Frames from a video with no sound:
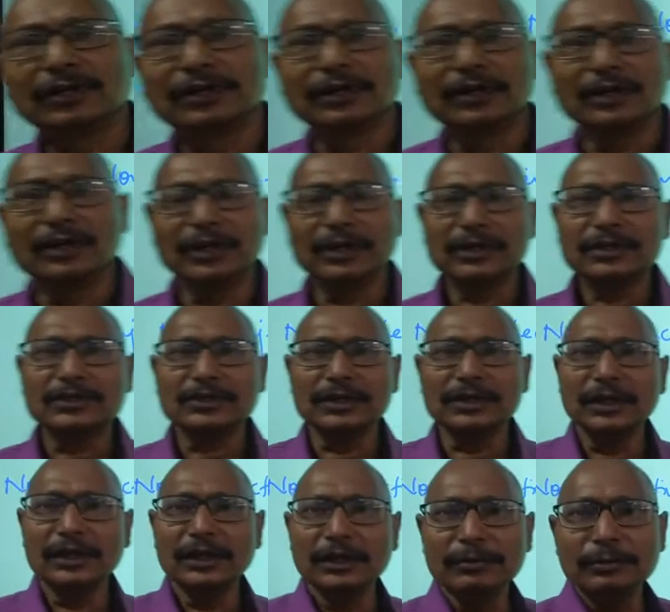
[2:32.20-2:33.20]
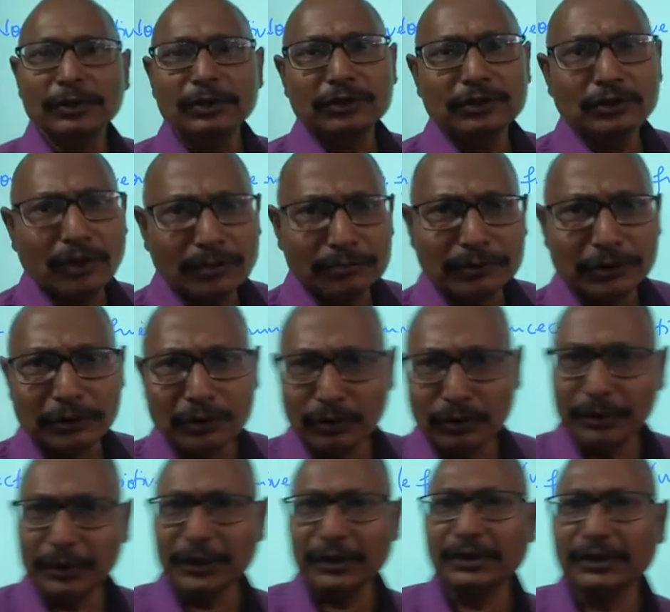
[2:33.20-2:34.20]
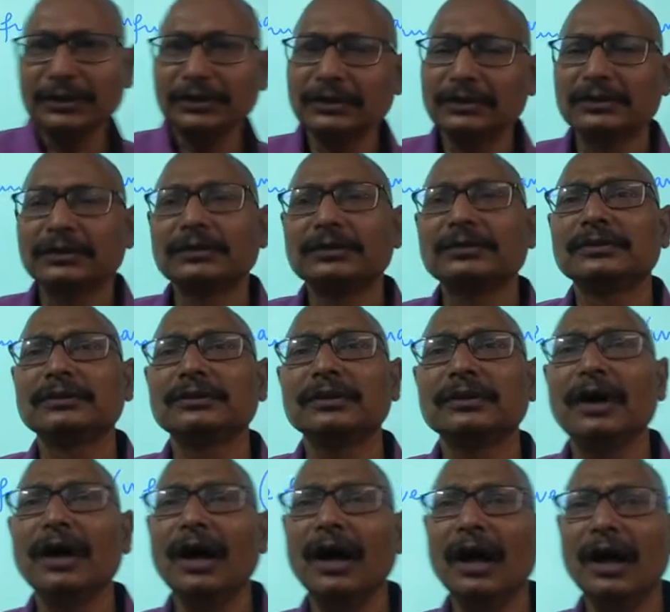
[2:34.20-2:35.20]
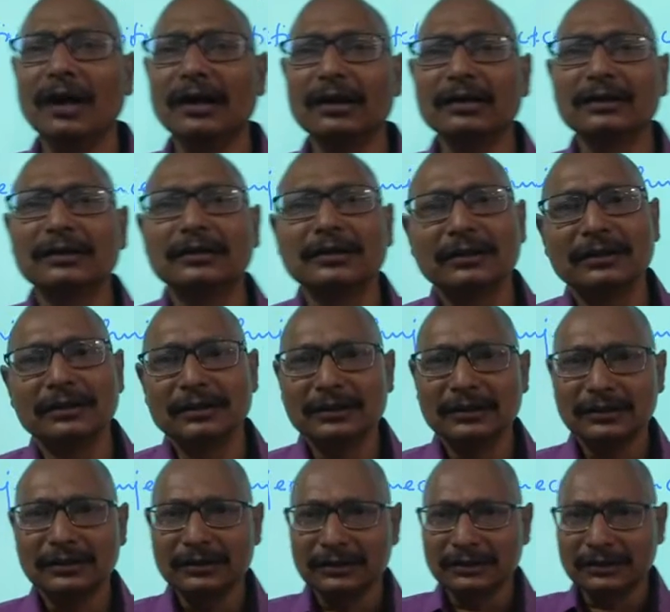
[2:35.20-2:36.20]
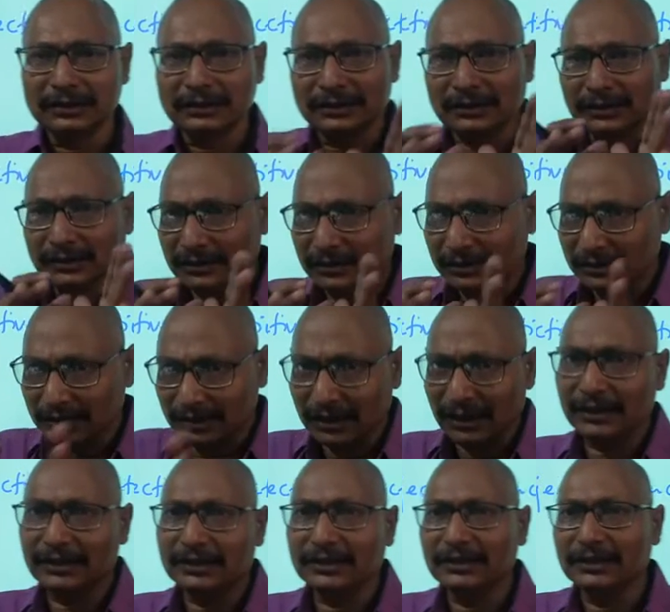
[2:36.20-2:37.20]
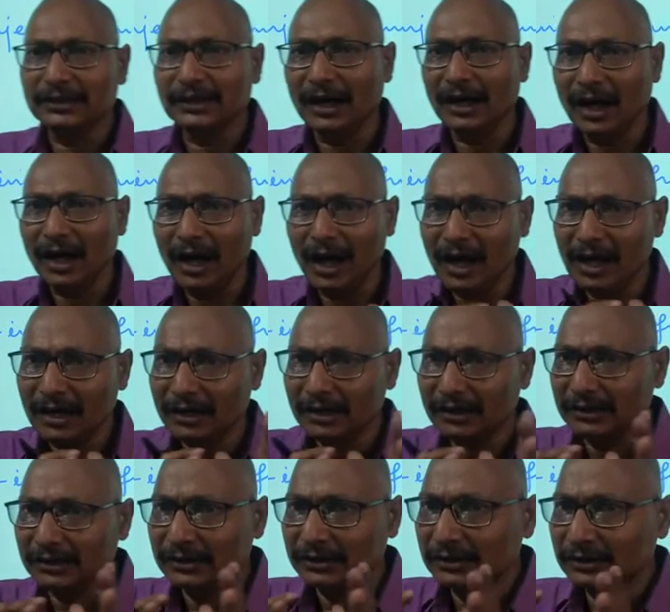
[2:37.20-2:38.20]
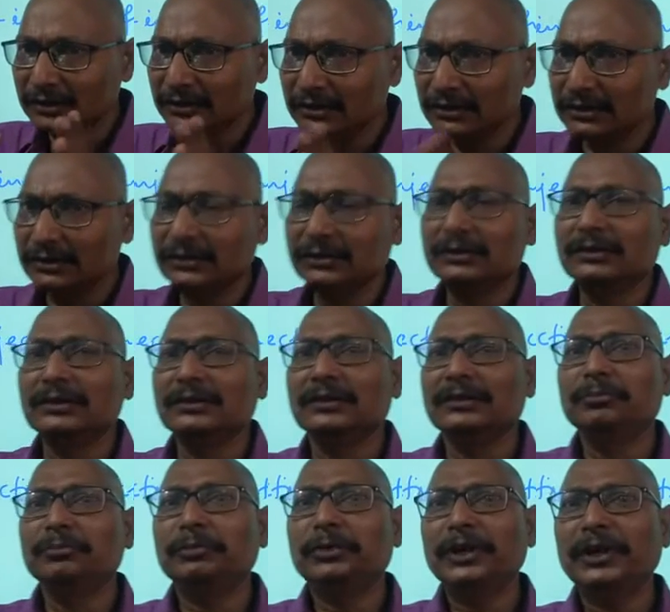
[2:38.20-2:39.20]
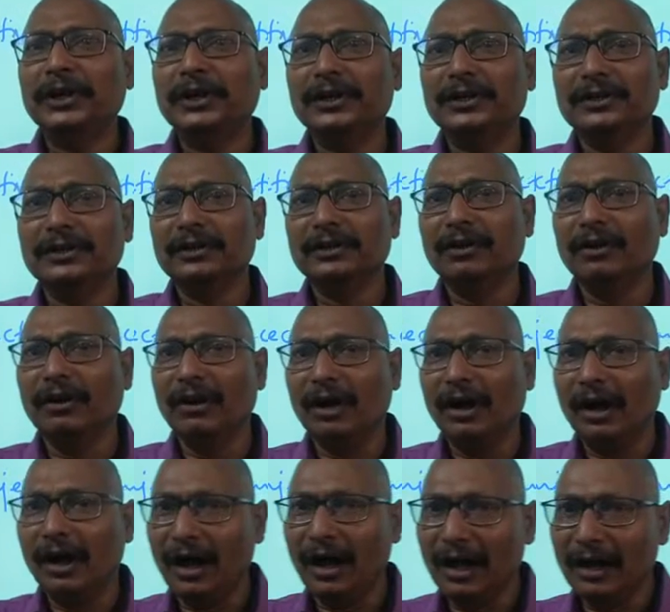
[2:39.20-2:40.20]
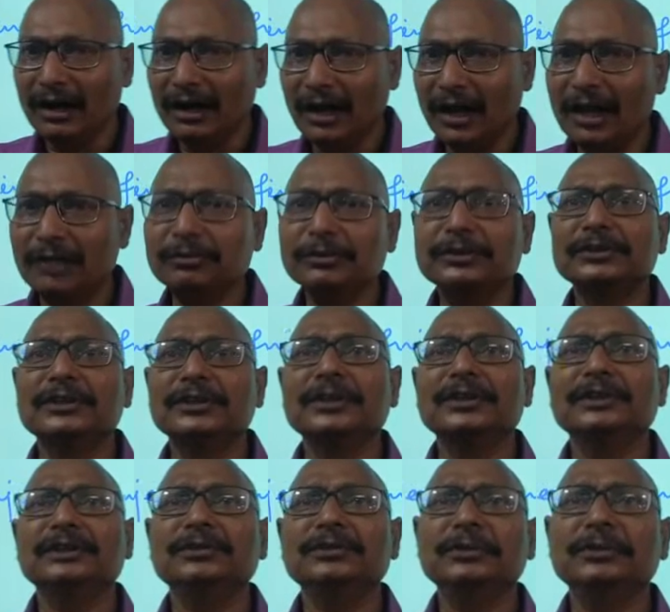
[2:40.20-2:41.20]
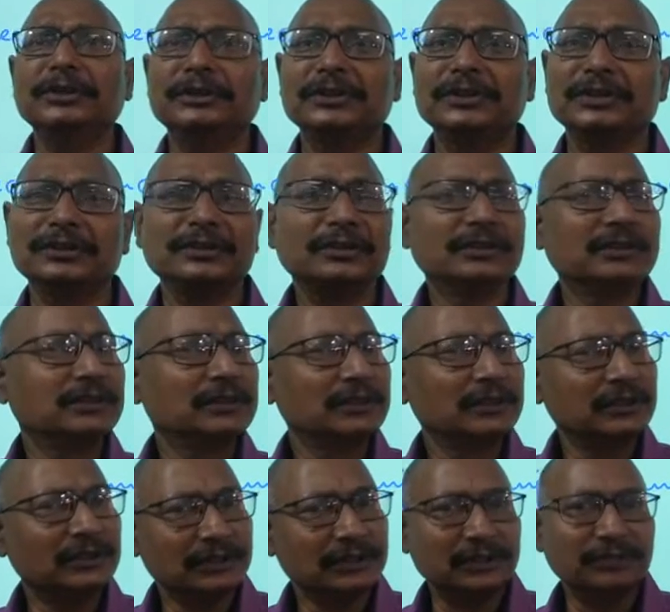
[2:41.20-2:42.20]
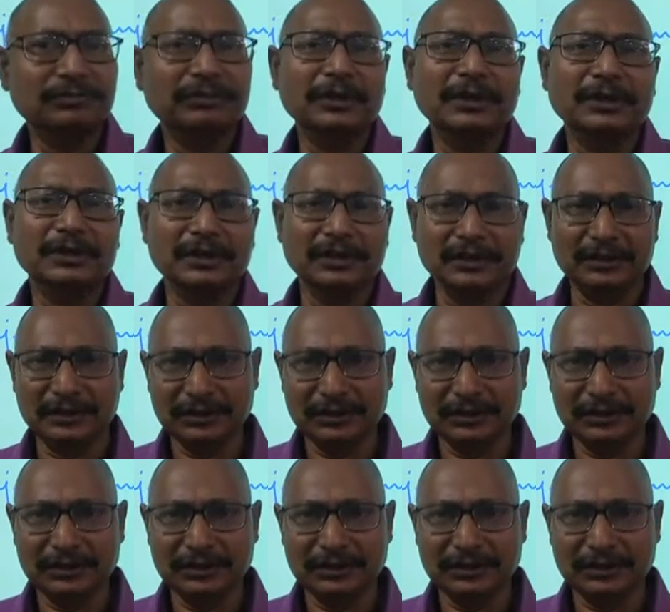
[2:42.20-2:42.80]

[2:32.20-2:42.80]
each element of the domain are related, are paired, are having their images differently.